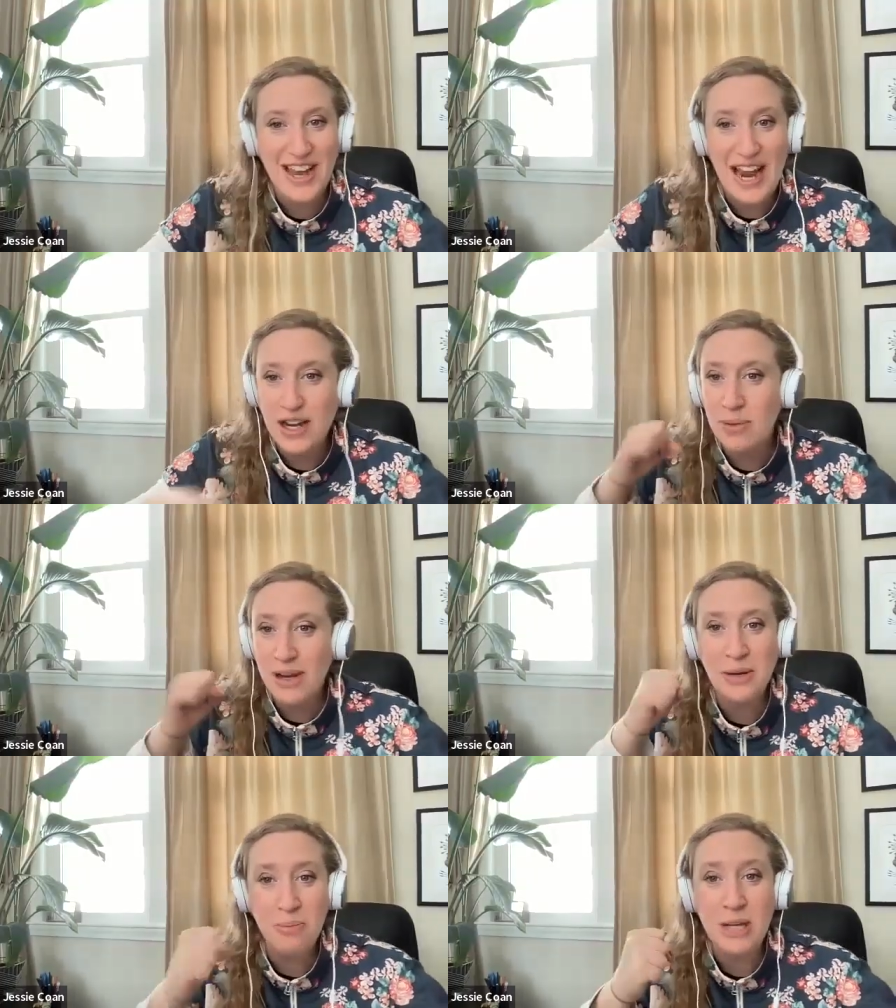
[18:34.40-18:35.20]

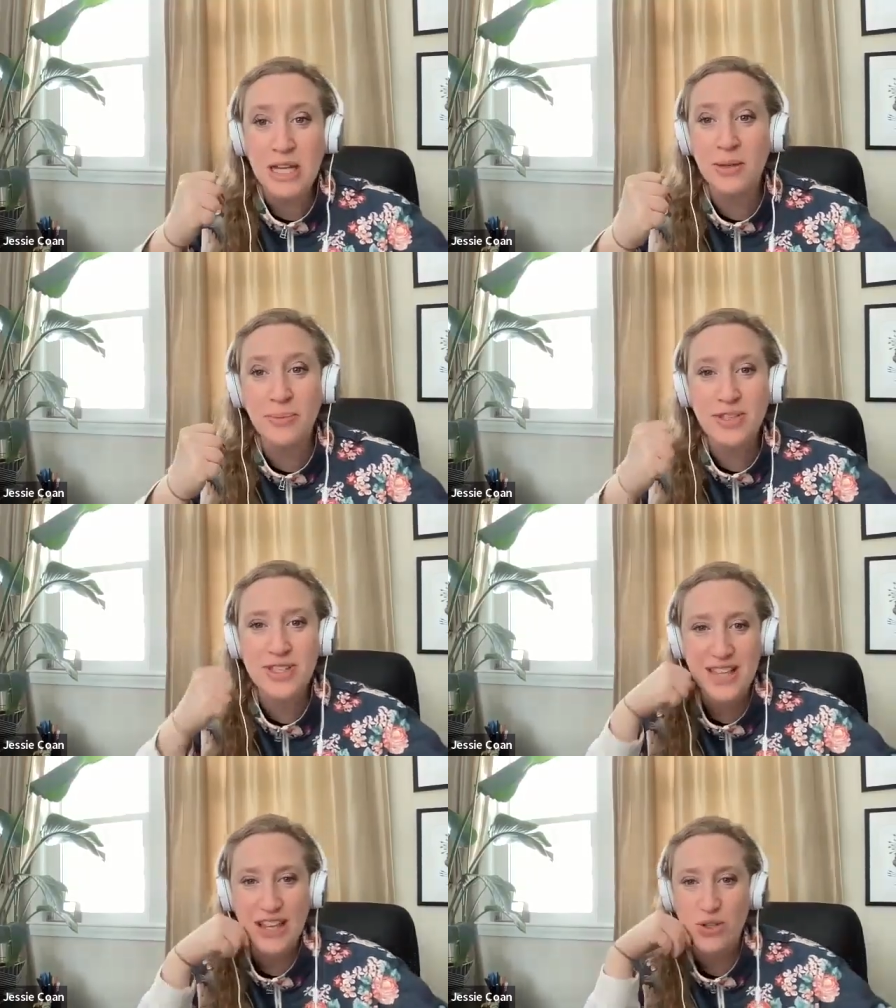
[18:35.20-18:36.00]
animated
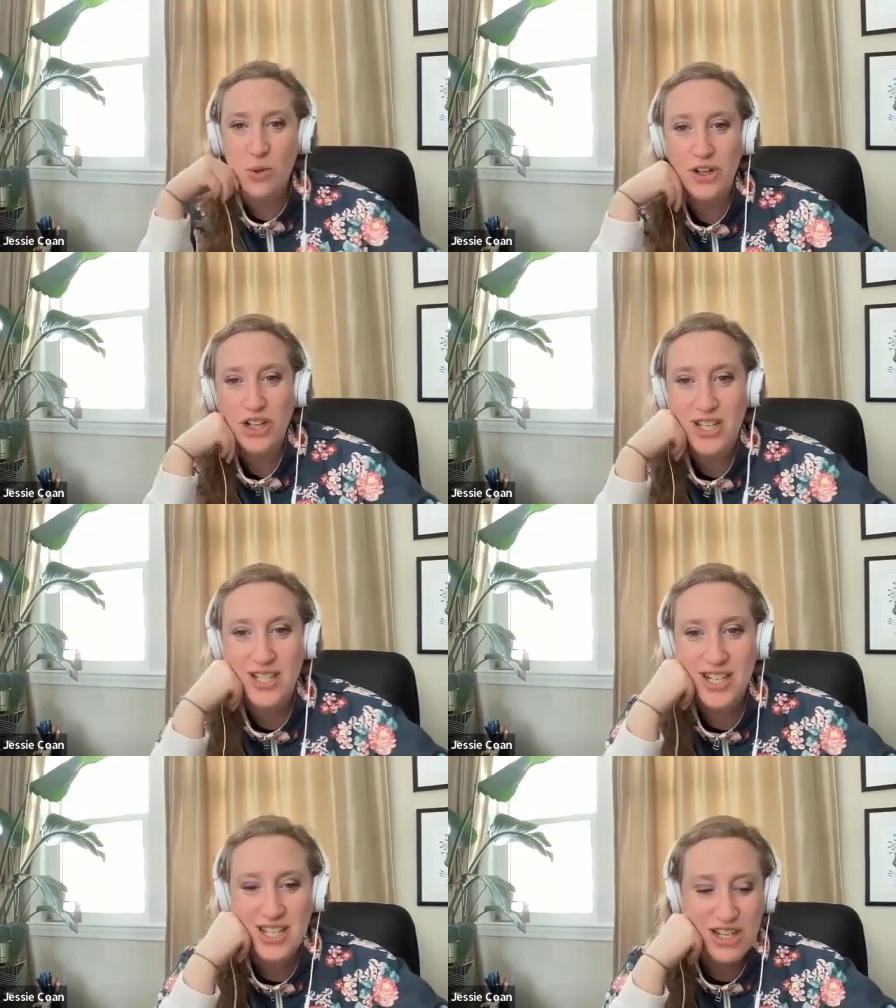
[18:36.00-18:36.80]
memes that's what we're going to
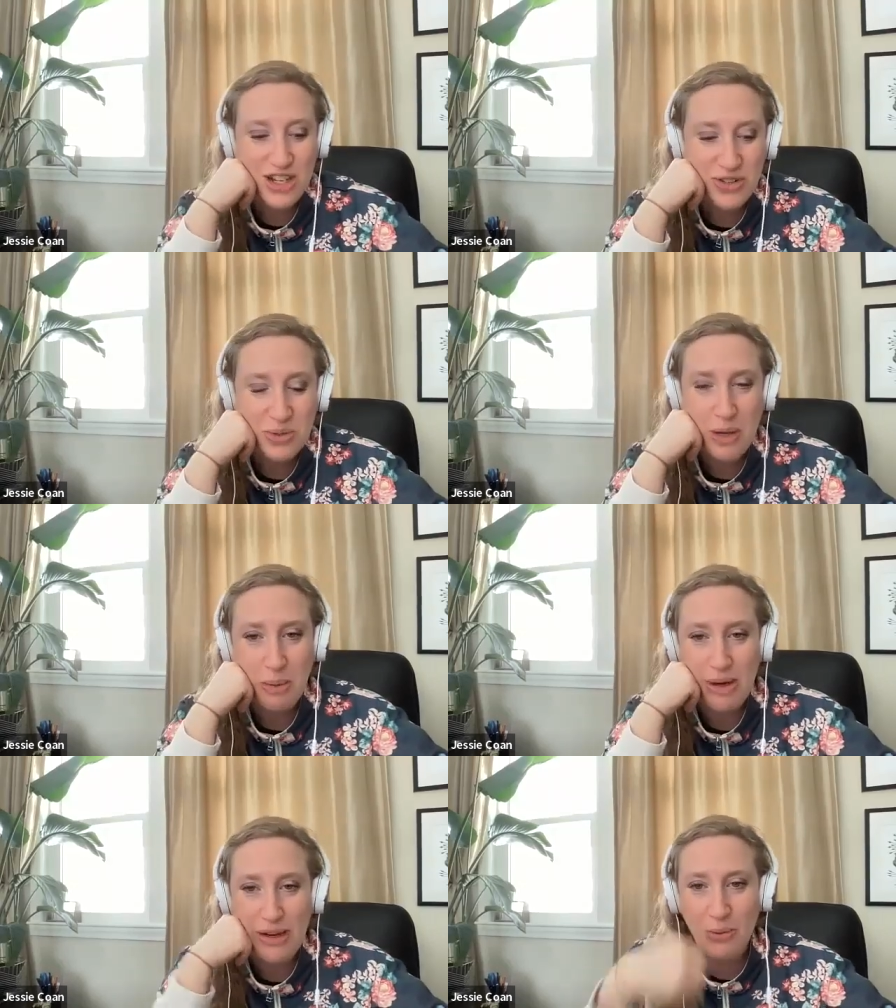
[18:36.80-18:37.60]
see in the
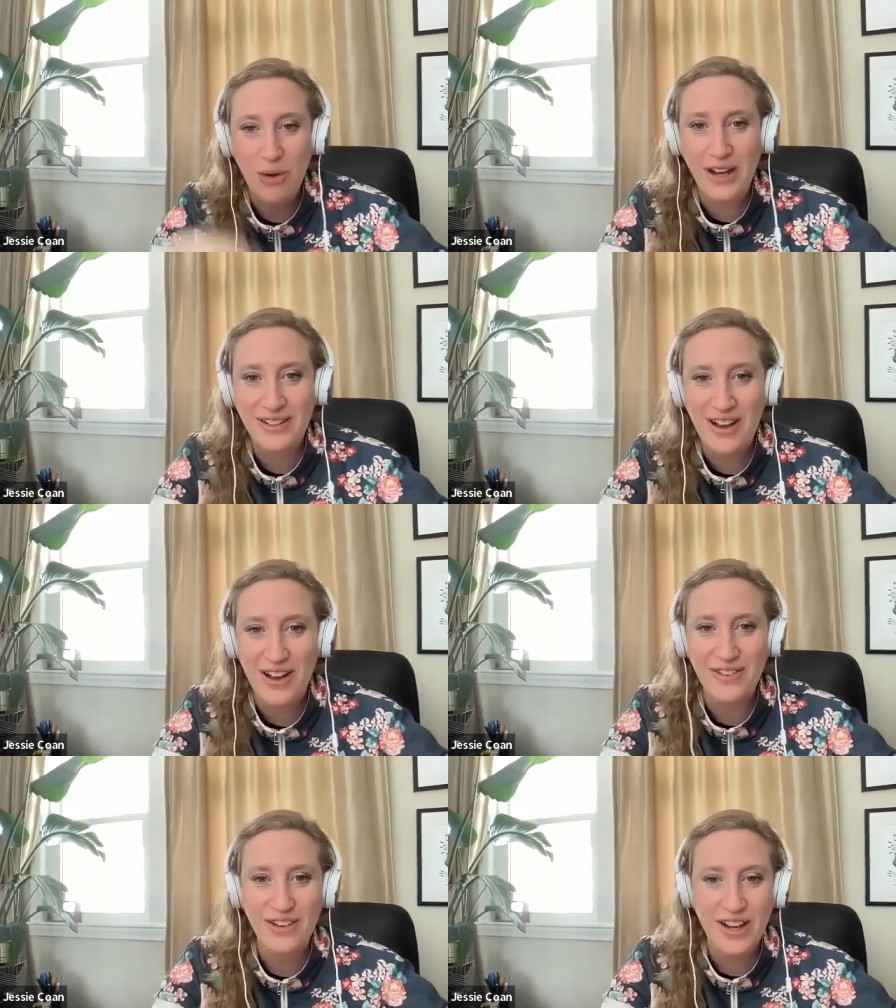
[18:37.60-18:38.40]
newspaper why
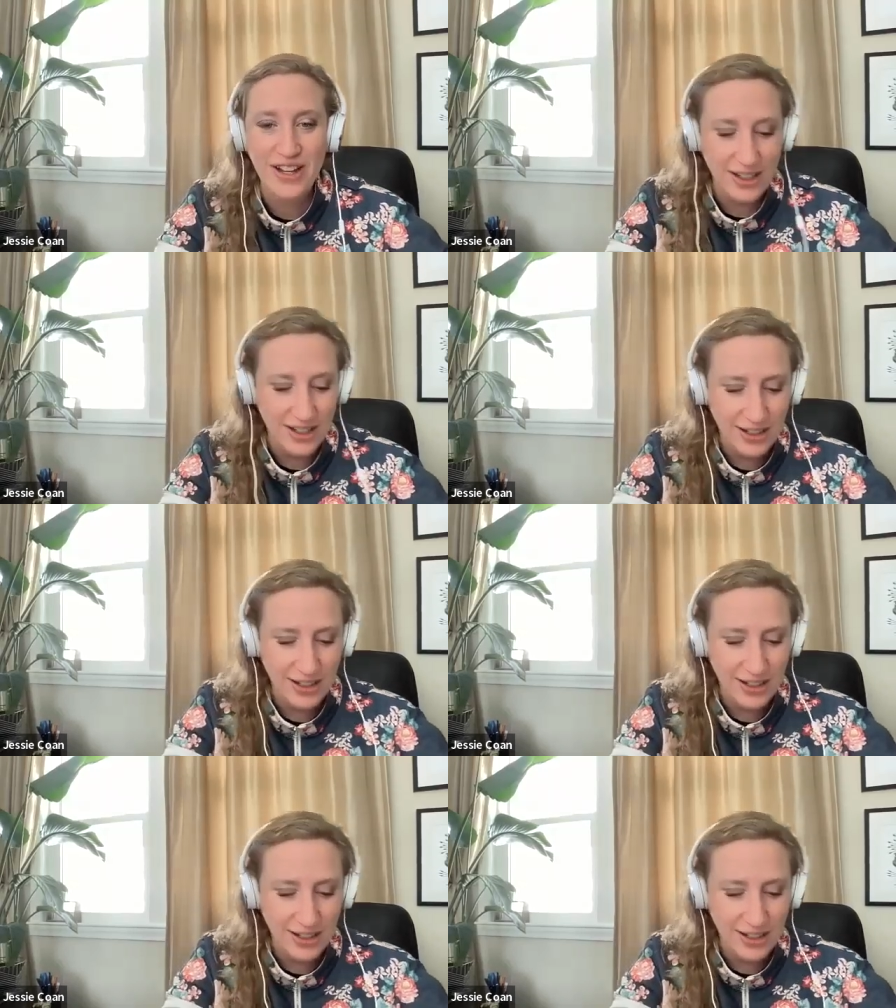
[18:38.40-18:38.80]
not right